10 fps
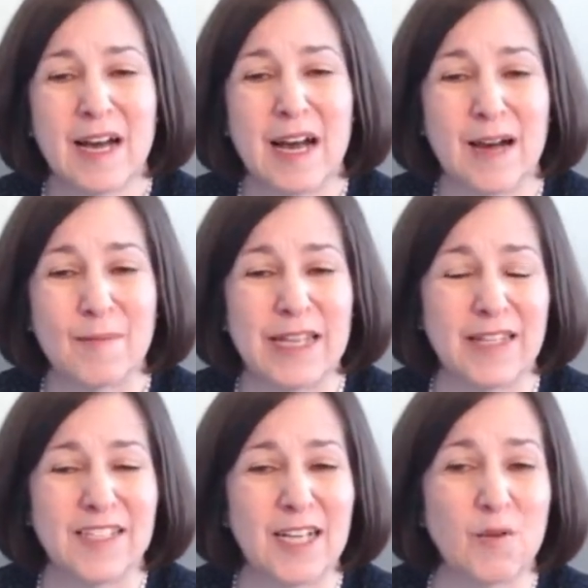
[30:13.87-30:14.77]
and
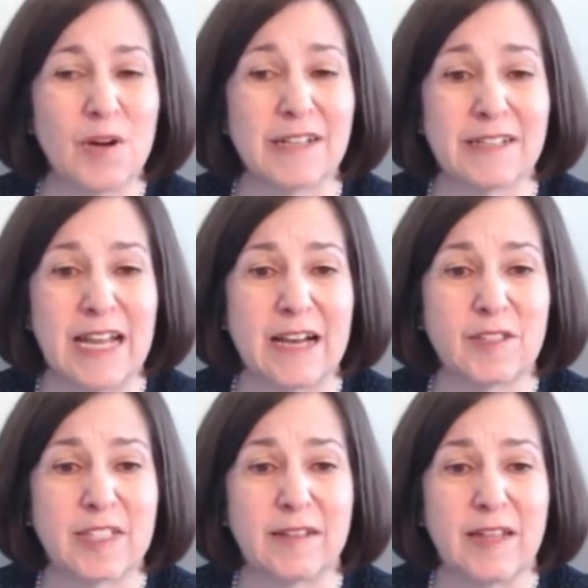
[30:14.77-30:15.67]
the DOL
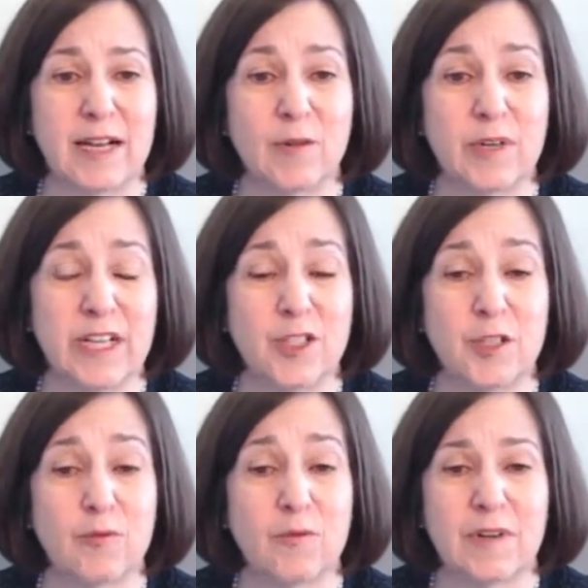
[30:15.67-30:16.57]
announced that it would
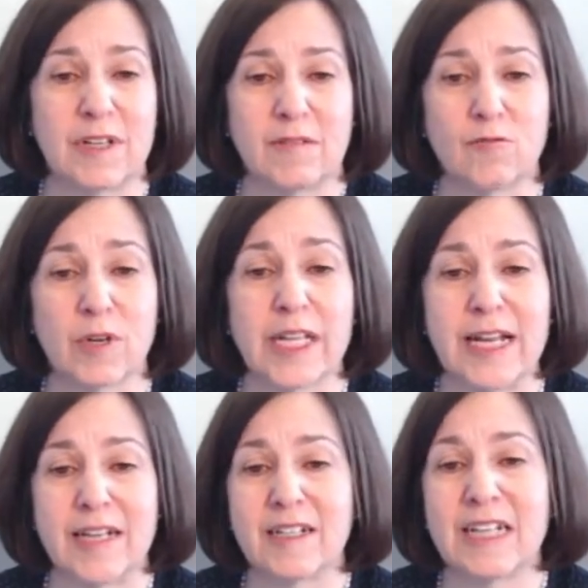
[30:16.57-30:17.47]
issue
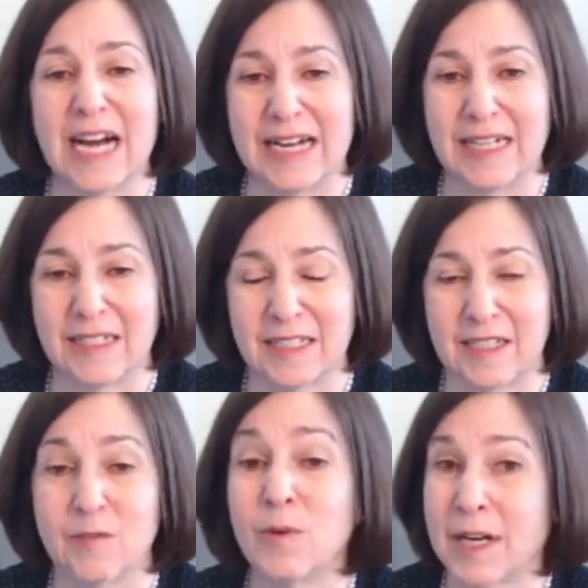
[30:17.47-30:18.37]
related guidance,
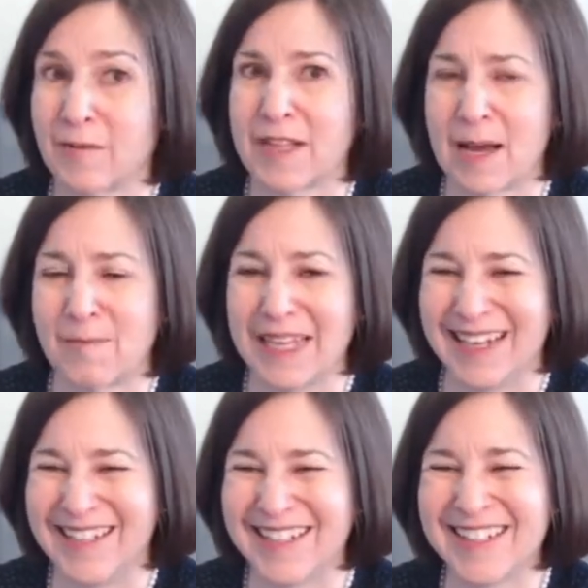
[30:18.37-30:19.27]
whatever that
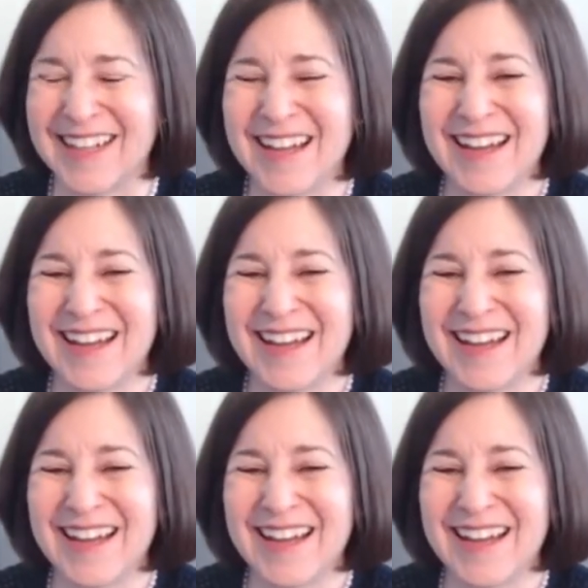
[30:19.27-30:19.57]
means.